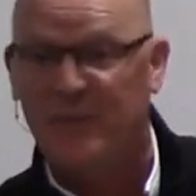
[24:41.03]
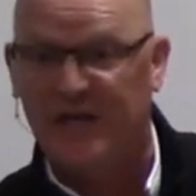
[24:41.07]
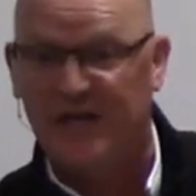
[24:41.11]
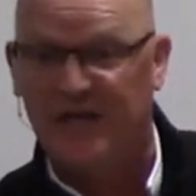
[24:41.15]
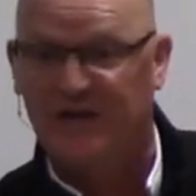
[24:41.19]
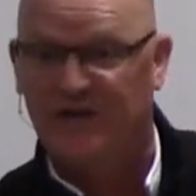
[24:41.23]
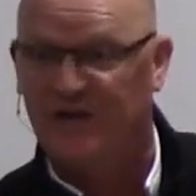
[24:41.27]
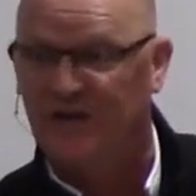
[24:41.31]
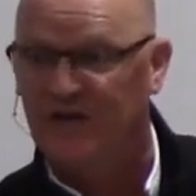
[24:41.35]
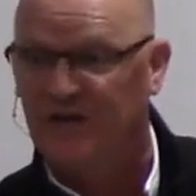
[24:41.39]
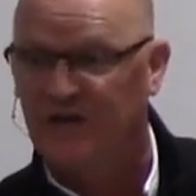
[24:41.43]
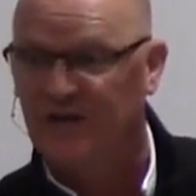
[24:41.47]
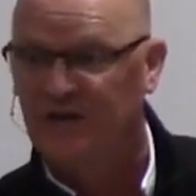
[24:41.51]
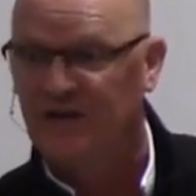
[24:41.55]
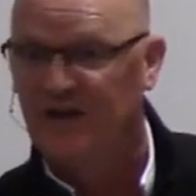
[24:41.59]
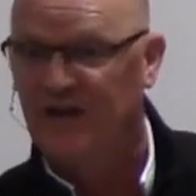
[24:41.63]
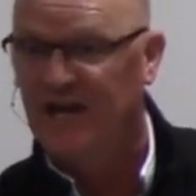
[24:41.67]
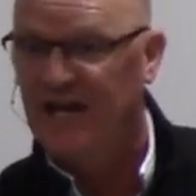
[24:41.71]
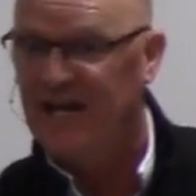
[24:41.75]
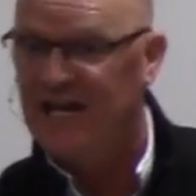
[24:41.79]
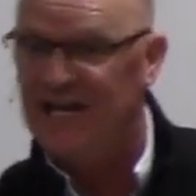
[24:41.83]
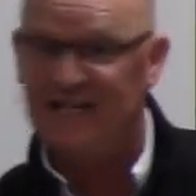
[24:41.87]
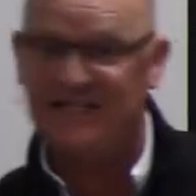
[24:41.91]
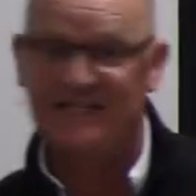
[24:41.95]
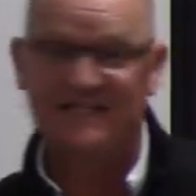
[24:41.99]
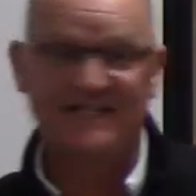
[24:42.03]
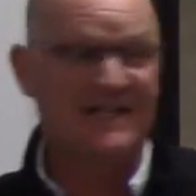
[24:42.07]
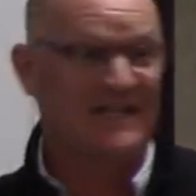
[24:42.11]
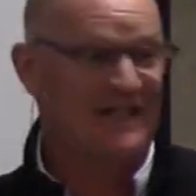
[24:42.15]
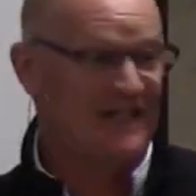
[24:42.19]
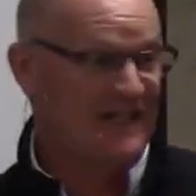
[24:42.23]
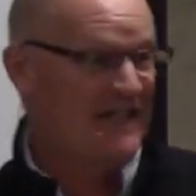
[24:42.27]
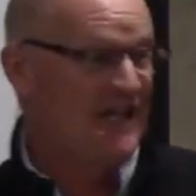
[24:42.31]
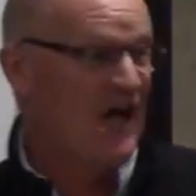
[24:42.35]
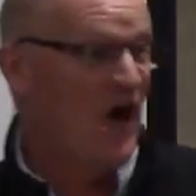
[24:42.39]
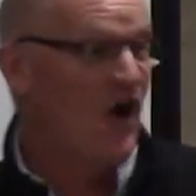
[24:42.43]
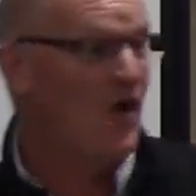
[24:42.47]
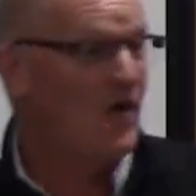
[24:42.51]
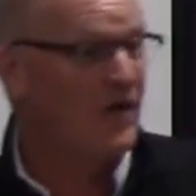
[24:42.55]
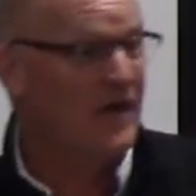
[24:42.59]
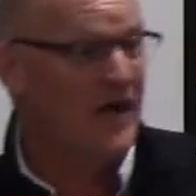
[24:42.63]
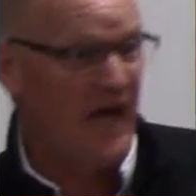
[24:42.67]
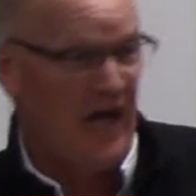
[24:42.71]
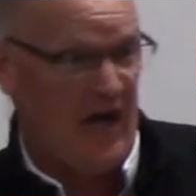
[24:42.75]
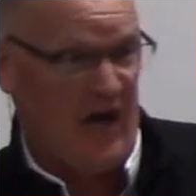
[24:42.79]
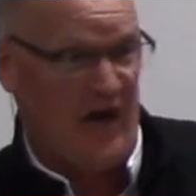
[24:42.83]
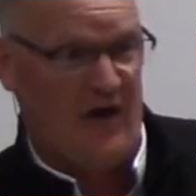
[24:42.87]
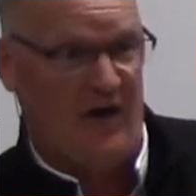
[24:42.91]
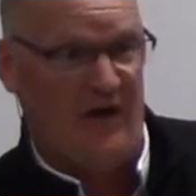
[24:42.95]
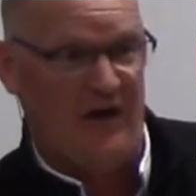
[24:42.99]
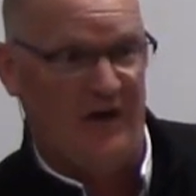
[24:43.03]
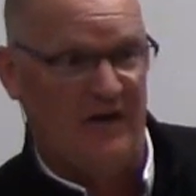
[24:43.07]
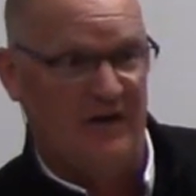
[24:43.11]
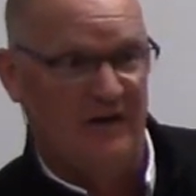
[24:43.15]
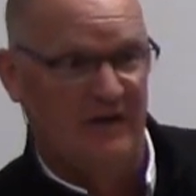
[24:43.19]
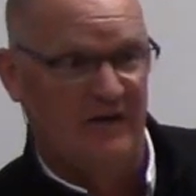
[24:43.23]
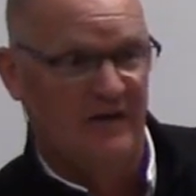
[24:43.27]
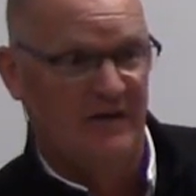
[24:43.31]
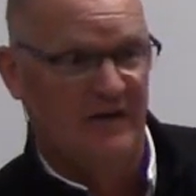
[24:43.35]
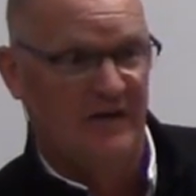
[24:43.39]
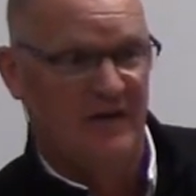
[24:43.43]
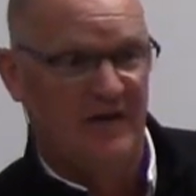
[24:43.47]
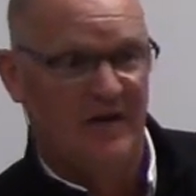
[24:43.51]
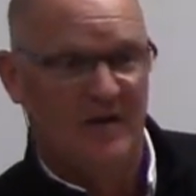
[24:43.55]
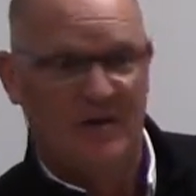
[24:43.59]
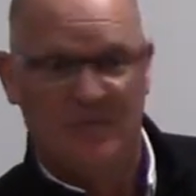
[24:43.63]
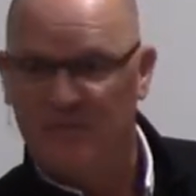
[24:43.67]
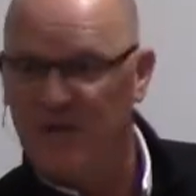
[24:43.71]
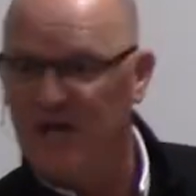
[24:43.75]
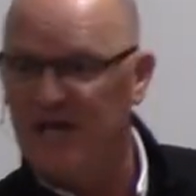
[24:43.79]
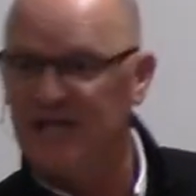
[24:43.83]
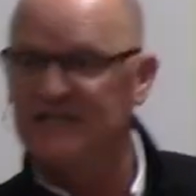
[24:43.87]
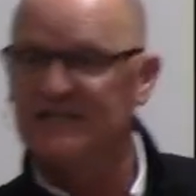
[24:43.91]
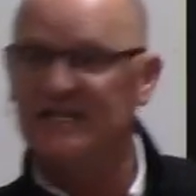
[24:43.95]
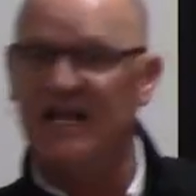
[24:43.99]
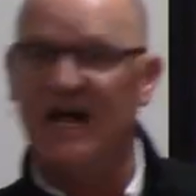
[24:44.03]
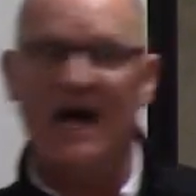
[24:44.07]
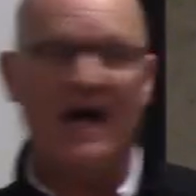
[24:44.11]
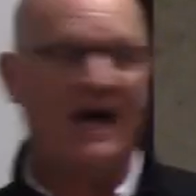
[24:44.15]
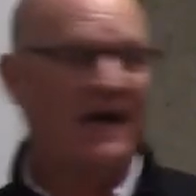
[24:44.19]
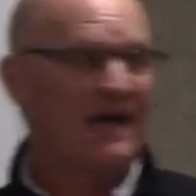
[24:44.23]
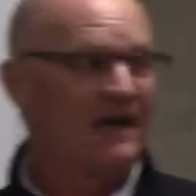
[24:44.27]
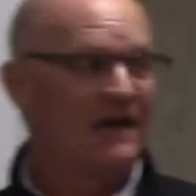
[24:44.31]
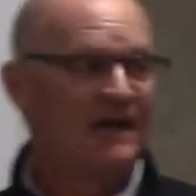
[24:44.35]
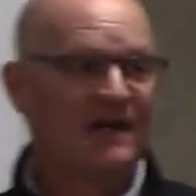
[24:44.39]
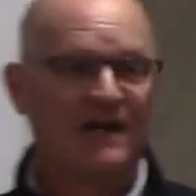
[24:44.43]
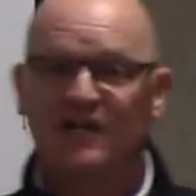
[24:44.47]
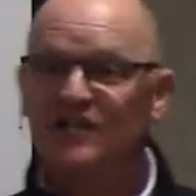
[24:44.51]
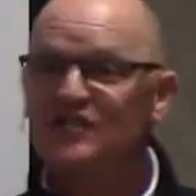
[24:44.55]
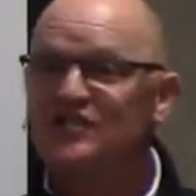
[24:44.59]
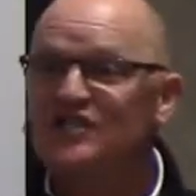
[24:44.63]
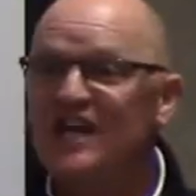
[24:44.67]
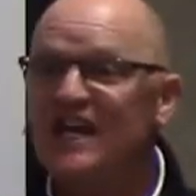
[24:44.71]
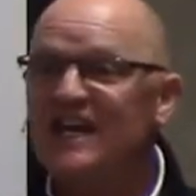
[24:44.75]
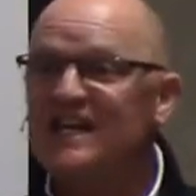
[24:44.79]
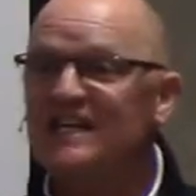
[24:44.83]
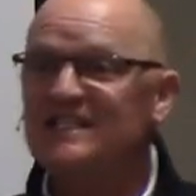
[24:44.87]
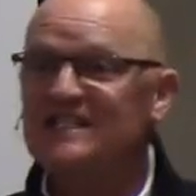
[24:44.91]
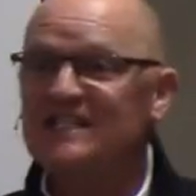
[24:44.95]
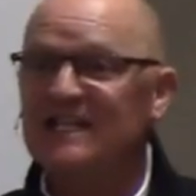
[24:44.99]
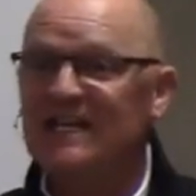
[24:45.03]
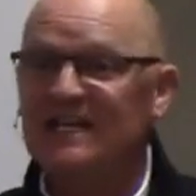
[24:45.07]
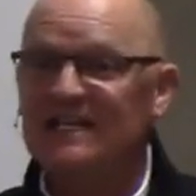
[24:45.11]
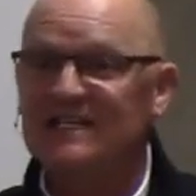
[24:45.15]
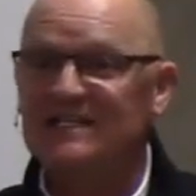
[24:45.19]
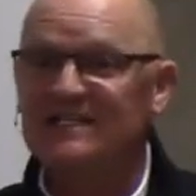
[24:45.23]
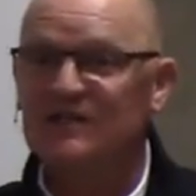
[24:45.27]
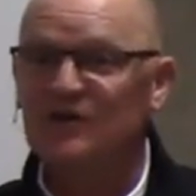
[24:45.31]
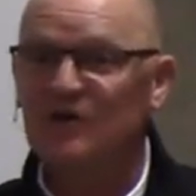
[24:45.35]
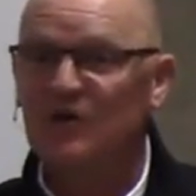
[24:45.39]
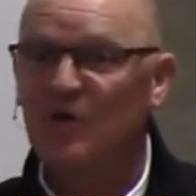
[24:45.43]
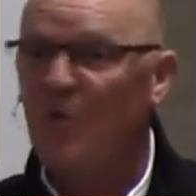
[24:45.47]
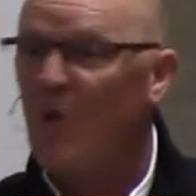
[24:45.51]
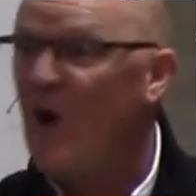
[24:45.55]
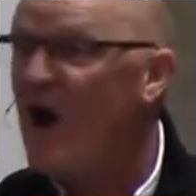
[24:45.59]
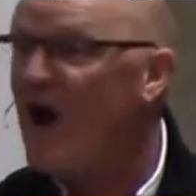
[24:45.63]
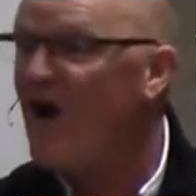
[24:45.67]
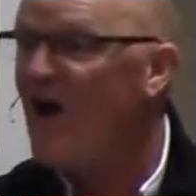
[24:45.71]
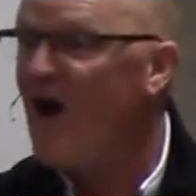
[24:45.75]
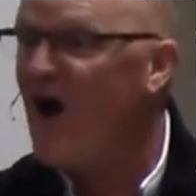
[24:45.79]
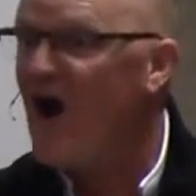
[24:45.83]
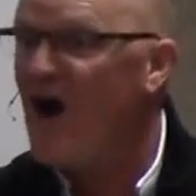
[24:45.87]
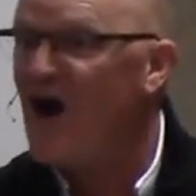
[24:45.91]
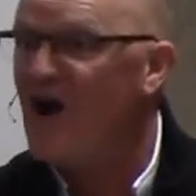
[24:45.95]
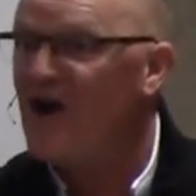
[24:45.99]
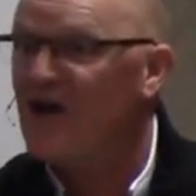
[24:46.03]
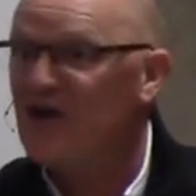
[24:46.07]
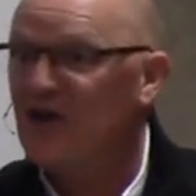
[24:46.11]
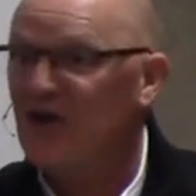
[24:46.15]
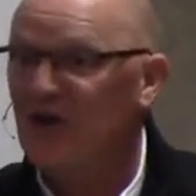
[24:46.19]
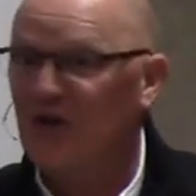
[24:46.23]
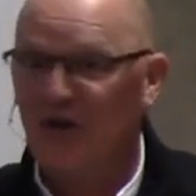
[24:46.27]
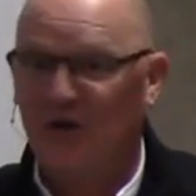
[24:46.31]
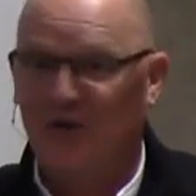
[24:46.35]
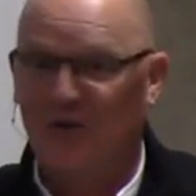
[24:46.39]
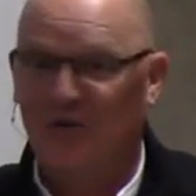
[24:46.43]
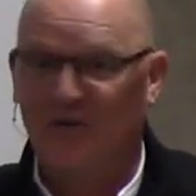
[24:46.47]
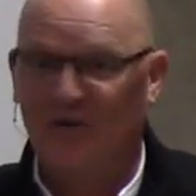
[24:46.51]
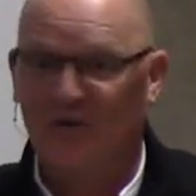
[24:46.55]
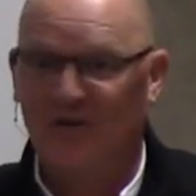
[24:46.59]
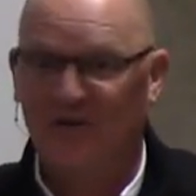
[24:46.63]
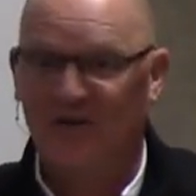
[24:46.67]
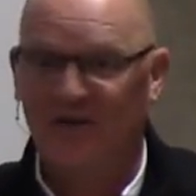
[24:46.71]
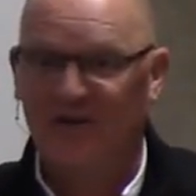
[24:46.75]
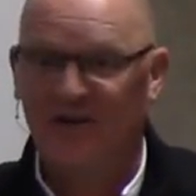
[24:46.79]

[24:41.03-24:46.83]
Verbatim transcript: Peter. He's the go getter. But he's like, Jesus, where are you?